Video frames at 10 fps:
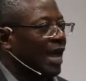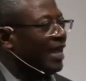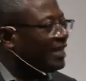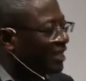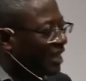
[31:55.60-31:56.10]

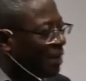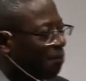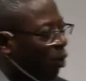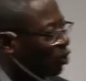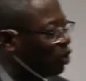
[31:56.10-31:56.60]
It is
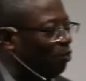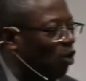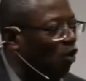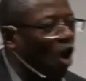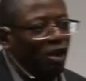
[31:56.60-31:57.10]

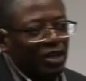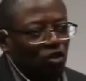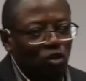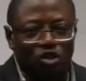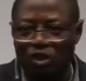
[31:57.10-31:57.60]
impossible. All the
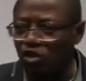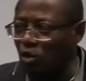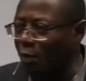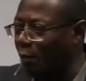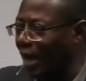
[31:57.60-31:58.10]
solutions
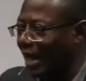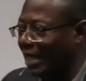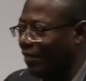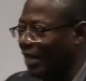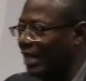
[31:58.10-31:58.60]
you people are
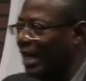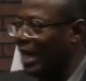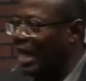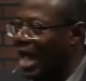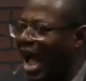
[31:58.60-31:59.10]
giving
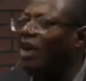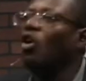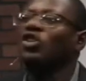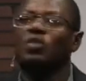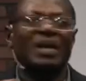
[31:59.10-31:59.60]
are
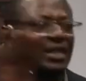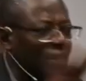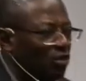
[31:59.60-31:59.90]
cosmetic